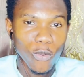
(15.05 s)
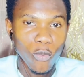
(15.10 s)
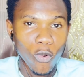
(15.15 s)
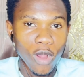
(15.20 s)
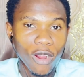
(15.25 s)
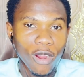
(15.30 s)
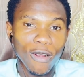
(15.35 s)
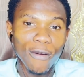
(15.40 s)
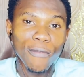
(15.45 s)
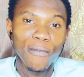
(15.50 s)

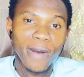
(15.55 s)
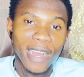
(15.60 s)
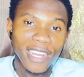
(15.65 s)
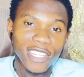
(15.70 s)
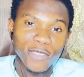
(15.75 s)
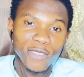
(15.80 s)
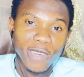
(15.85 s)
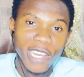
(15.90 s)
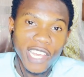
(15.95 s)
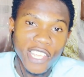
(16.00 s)
Welcome back
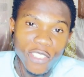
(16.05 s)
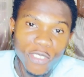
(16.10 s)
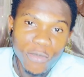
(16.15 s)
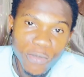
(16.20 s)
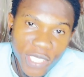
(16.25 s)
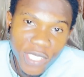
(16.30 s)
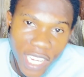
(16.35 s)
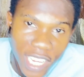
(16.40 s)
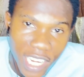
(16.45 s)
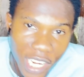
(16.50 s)
to my
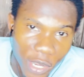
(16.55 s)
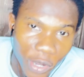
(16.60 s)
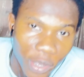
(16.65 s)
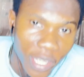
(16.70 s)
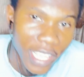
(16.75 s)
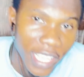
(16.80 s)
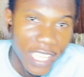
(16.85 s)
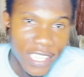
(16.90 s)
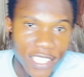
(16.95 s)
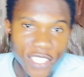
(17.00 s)
YouTube channel.
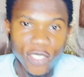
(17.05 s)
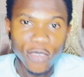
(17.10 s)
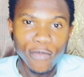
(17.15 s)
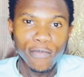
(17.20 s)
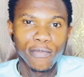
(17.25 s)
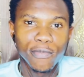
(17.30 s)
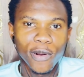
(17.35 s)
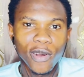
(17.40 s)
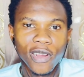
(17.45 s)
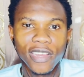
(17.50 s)
It's your
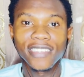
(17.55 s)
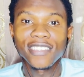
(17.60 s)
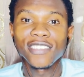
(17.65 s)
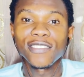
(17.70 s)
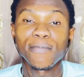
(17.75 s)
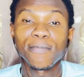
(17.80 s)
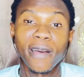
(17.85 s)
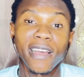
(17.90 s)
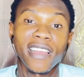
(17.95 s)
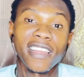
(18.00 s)
boy
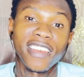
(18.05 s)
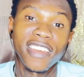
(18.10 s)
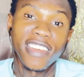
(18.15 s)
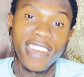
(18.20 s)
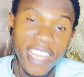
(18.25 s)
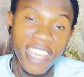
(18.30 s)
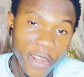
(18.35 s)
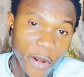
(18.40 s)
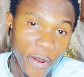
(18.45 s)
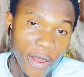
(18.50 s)
Spark
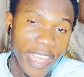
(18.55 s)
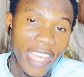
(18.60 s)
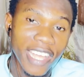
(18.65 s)
Nero,